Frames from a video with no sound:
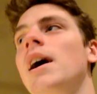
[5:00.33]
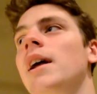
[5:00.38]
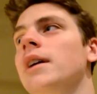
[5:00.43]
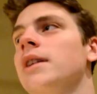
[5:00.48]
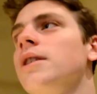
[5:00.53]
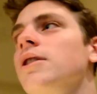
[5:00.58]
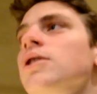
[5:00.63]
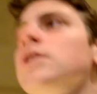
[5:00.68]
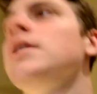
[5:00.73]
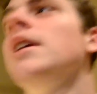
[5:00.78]
like
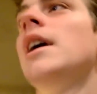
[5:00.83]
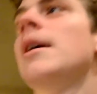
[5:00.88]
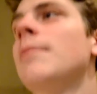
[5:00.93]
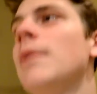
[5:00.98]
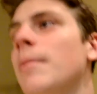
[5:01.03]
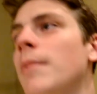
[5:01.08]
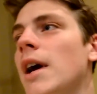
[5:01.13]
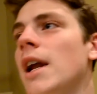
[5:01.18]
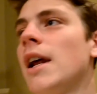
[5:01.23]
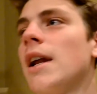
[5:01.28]
to just lay in my
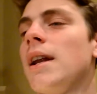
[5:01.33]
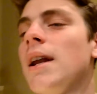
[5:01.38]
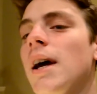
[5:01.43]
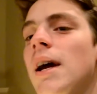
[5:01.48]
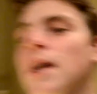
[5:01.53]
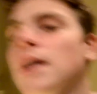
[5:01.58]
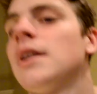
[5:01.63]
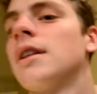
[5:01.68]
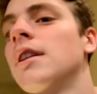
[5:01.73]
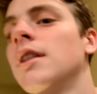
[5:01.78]
bed at
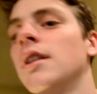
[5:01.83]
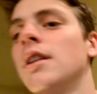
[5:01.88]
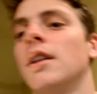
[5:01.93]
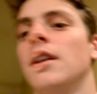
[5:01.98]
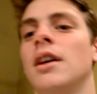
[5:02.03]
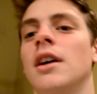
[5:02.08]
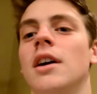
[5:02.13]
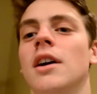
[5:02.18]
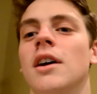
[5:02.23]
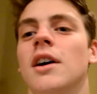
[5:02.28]
night and
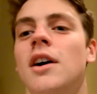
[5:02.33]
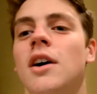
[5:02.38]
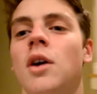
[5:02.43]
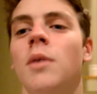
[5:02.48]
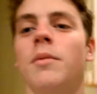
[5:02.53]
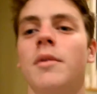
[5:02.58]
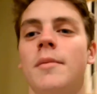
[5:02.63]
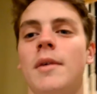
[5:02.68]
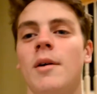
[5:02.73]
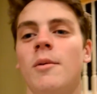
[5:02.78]

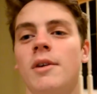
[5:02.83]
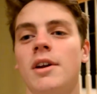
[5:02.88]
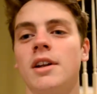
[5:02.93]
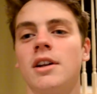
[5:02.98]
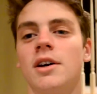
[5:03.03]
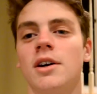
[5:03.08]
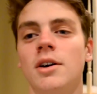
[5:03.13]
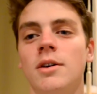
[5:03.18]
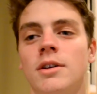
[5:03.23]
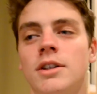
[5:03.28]
open my
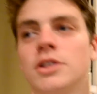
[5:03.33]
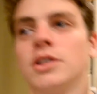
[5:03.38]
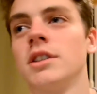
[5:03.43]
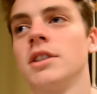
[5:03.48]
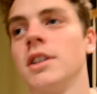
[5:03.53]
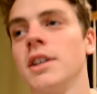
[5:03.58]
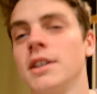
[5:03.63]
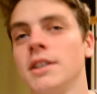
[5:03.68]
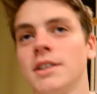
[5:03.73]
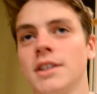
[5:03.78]
window and just
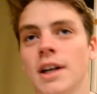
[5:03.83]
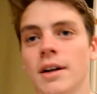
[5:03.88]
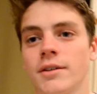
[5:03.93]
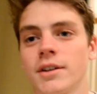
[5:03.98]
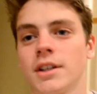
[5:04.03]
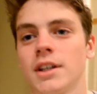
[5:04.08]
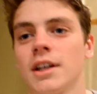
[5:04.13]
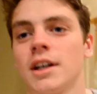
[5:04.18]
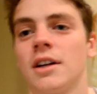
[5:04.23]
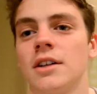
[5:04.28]
listen to
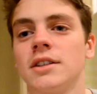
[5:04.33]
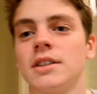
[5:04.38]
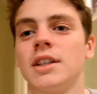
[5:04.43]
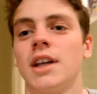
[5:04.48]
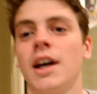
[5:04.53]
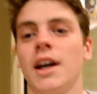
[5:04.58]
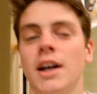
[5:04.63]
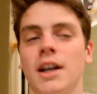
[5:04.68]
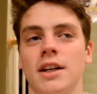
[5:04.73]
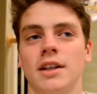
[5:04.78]
everything
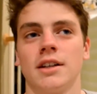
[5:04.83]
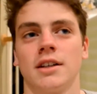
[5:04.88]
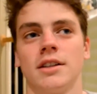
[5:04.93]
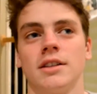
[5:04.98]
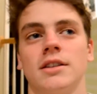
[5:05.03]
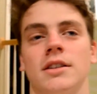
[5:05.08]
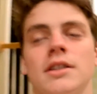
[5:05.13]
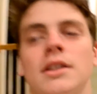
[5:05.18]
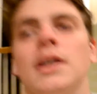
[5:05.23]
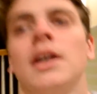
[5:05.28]
outside
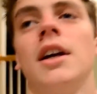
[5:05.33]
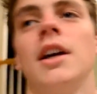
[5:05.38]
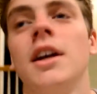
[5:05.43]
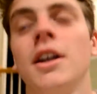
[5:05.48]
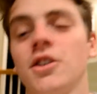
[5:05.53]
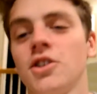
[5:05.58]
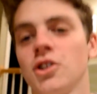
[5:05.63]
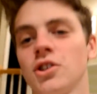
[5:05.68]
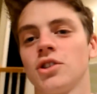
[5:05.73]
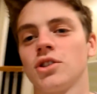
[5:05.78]
because
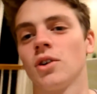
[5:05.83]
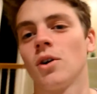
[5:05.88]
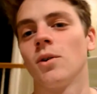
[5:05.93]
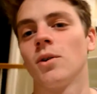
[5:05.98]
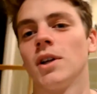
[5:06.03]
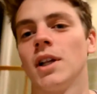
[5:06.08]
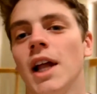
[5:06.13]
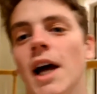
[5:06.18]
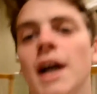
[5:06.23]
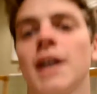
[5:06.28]
it's just so
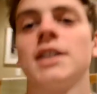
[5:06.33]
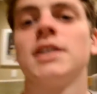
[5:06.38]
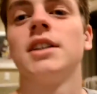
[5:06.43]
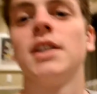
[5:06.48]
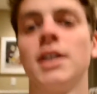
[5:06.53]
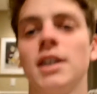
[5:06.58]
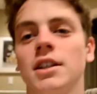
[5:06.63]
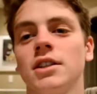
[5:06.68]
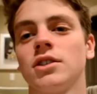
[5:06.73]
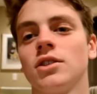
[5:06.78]

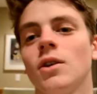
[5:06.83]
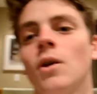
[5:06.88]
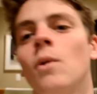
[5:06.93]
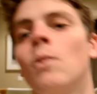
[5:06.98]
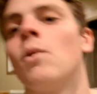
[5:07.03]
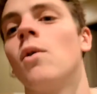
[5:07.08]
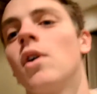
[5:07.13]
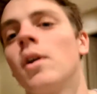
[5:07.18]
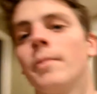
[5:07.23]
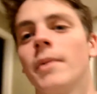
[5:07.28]
relaxing. It's so
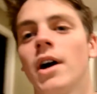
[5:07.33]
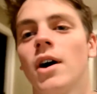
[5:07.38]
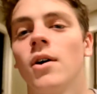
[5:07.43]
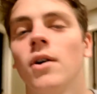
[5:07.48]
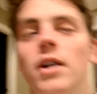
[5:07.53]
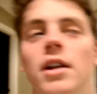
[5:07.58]
warm out,